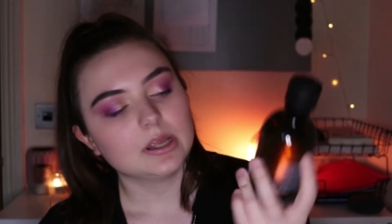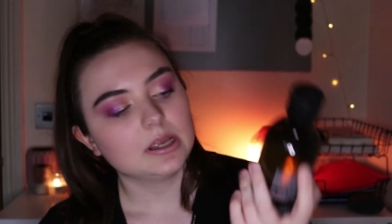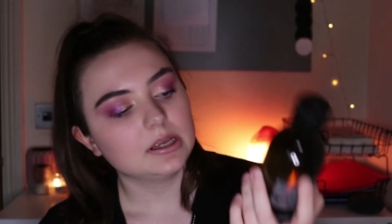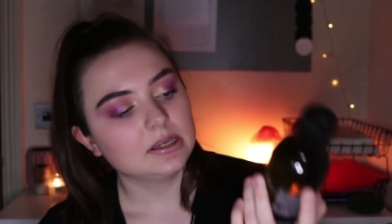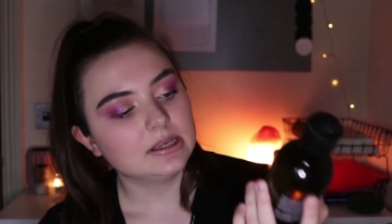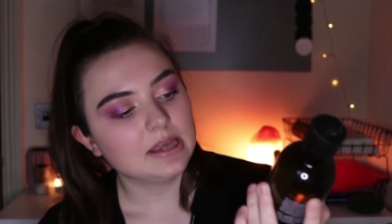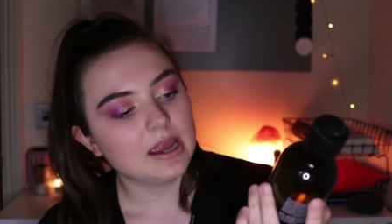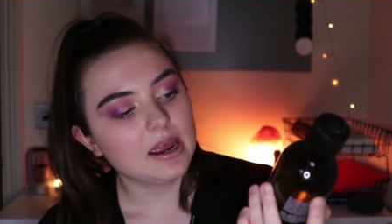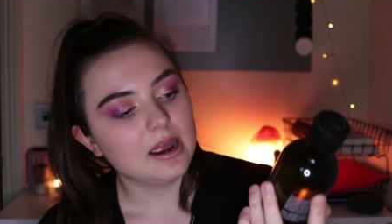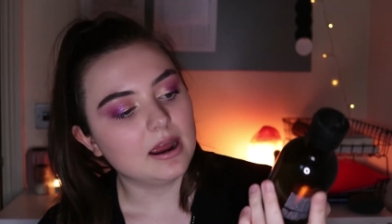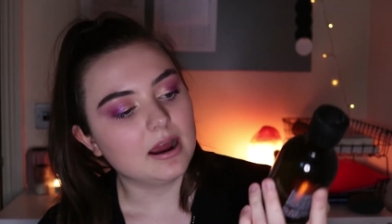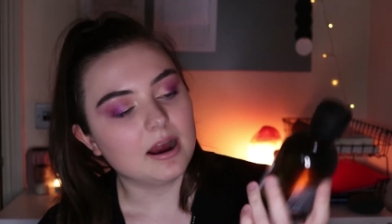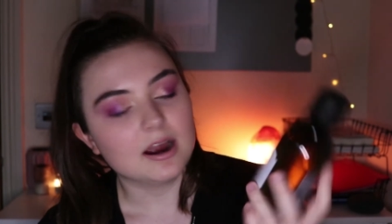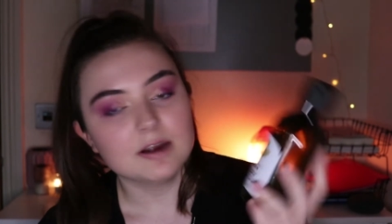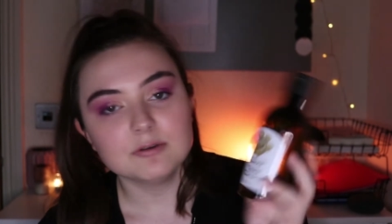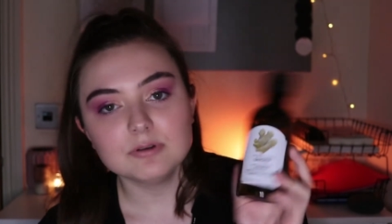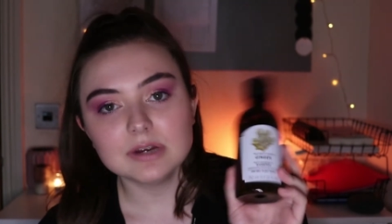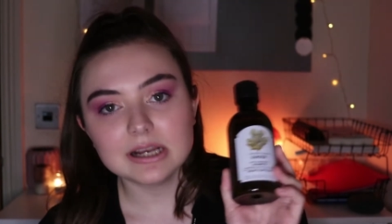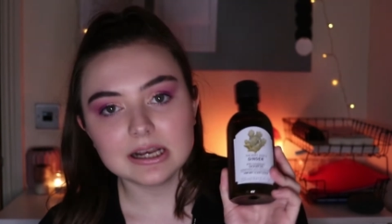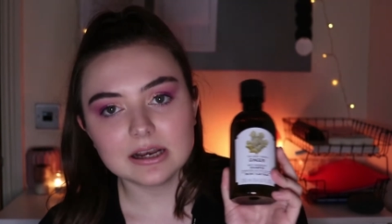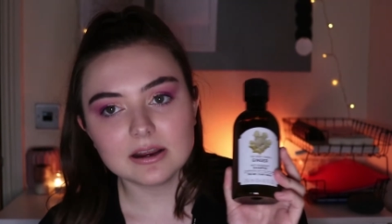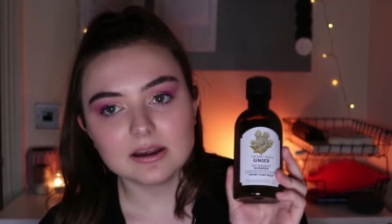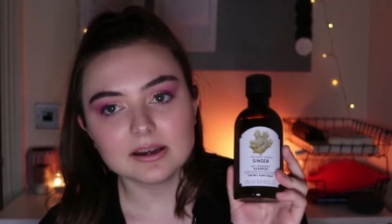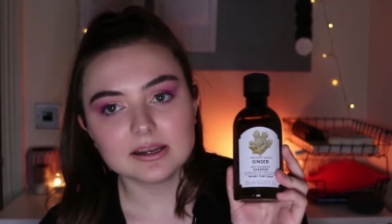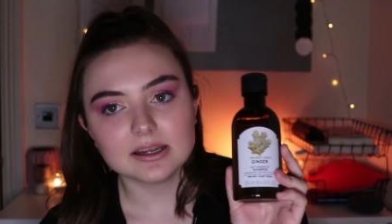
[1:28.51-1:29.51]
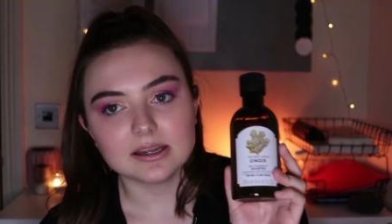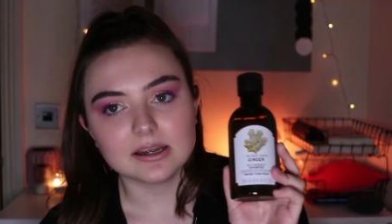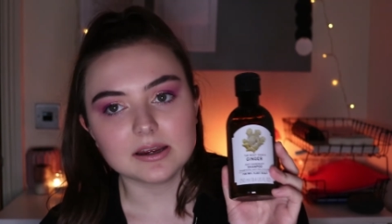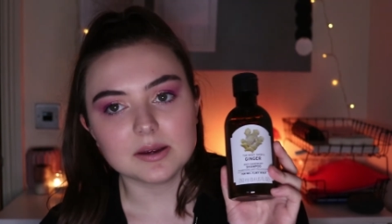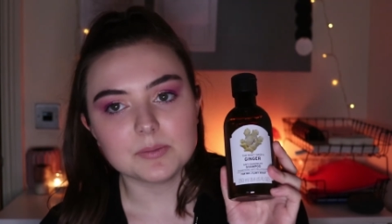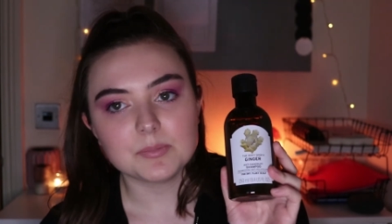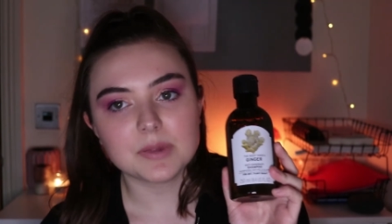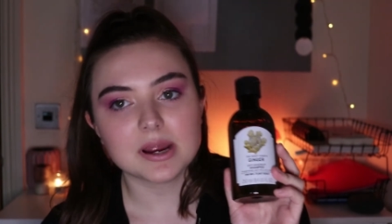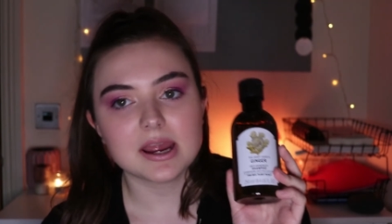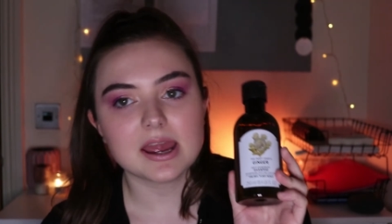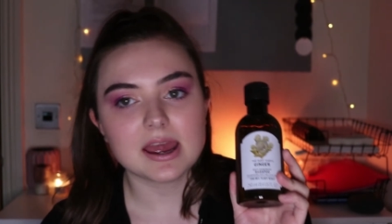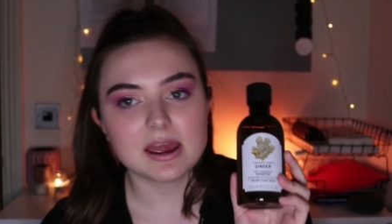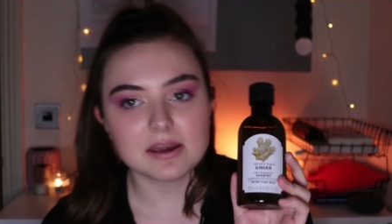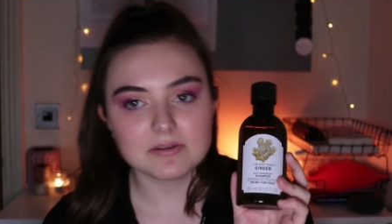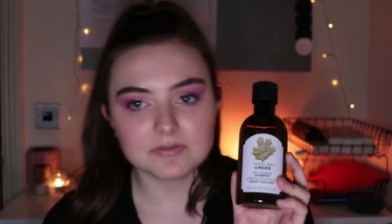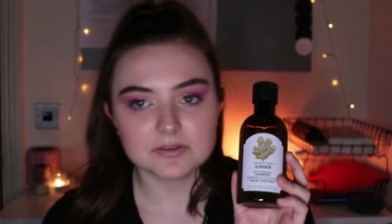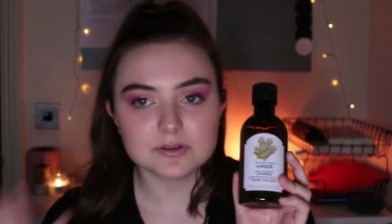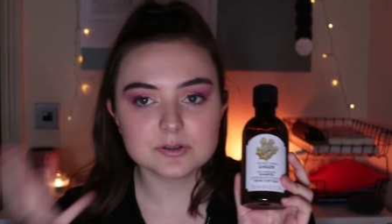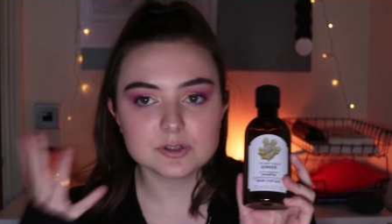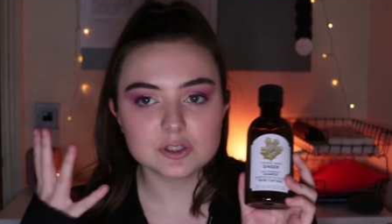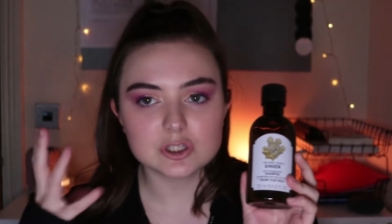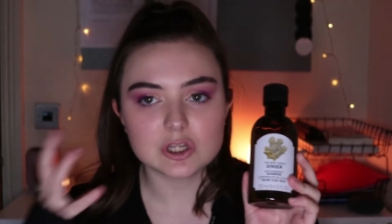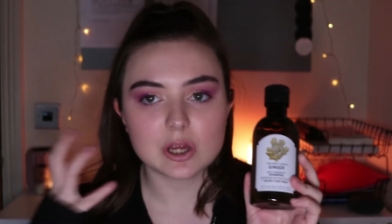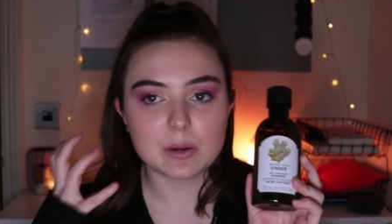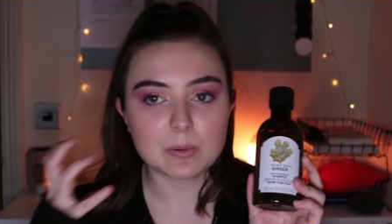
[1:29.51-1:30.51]
Yeah, I really like it. My hair
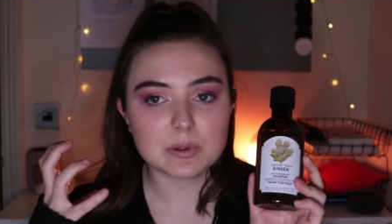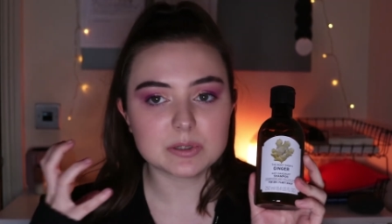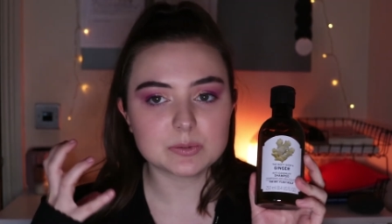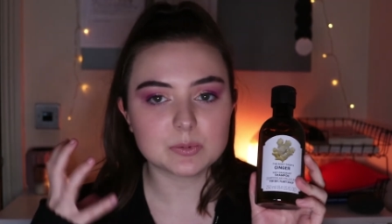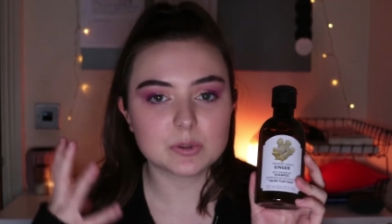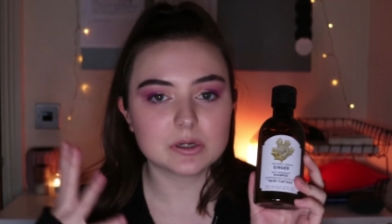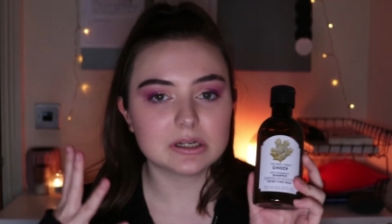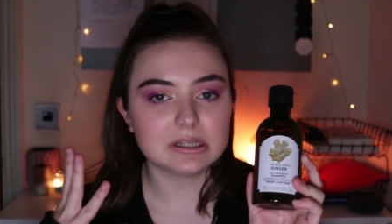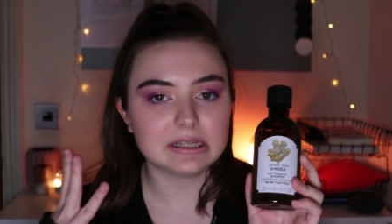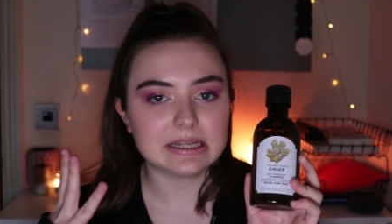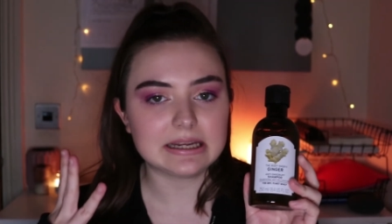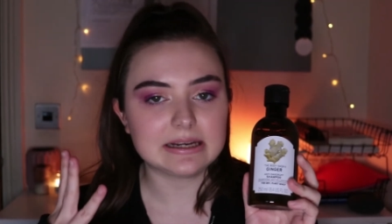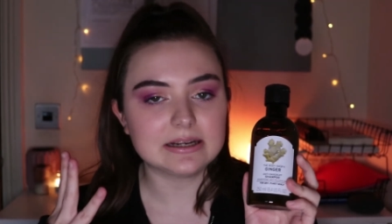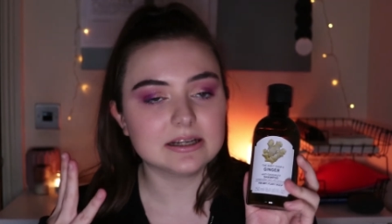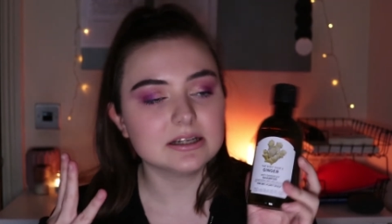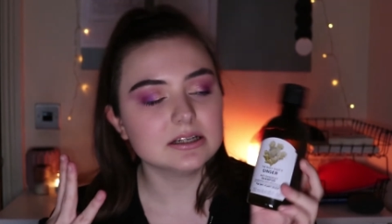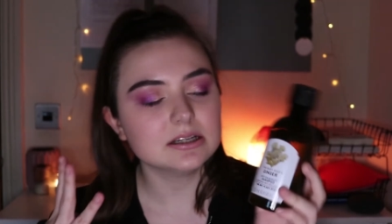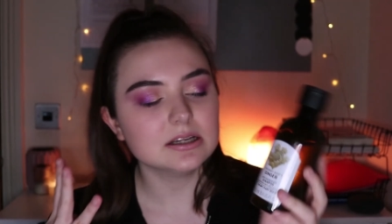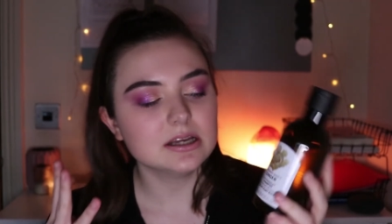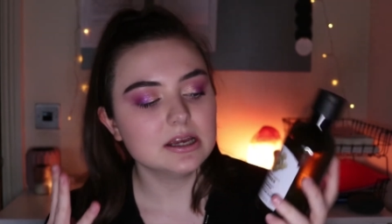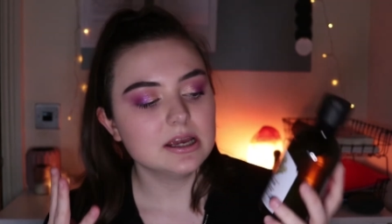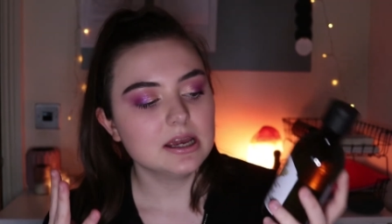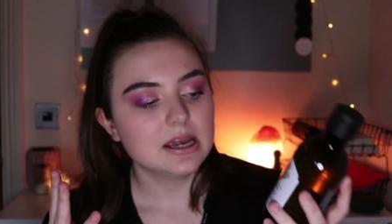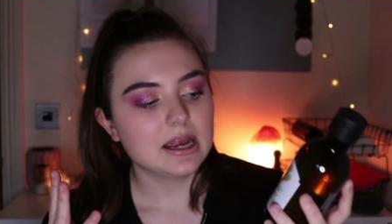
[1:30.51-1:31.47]
feels so much more cleaner,